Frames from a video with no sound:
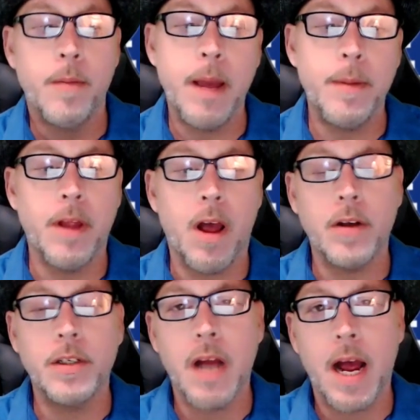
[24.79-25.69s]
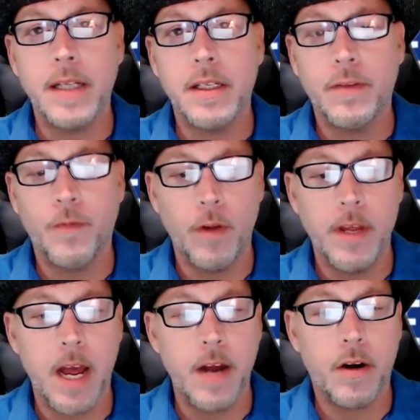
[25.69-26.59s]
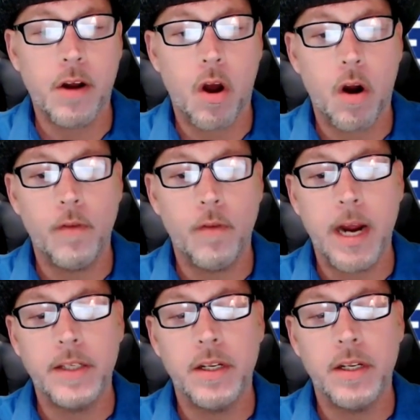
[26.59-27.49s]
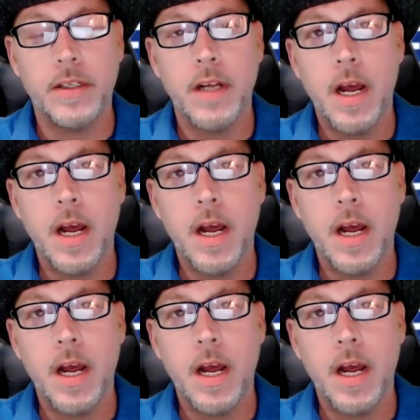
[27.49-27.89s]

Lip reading: maybe long shots for the undercard races.